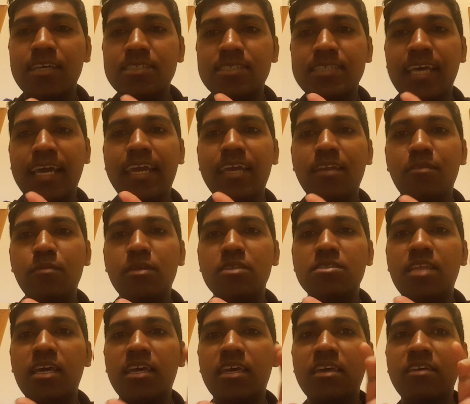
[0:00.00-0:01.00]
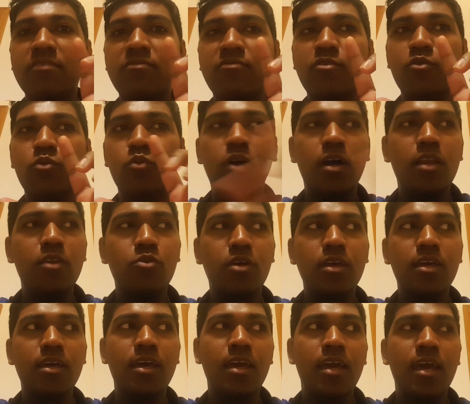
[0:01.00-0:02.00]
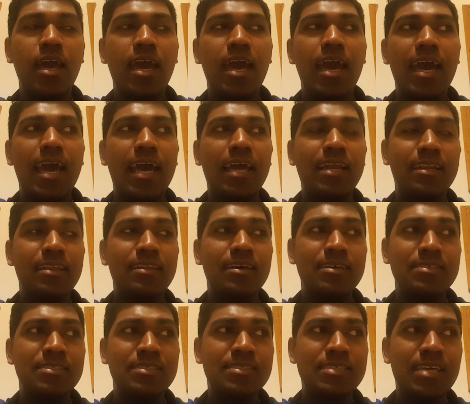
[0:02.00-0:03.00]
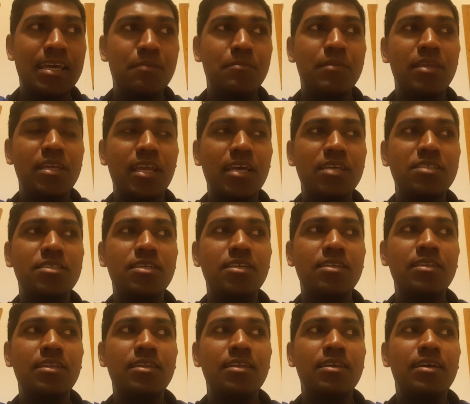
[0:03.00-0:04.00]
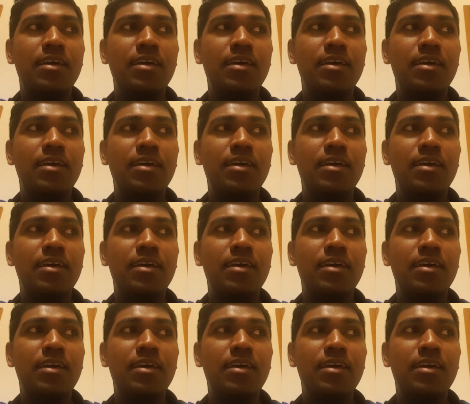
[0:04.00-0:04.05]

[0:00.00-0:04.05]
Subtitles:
Saccade means like if you are looking at a same direction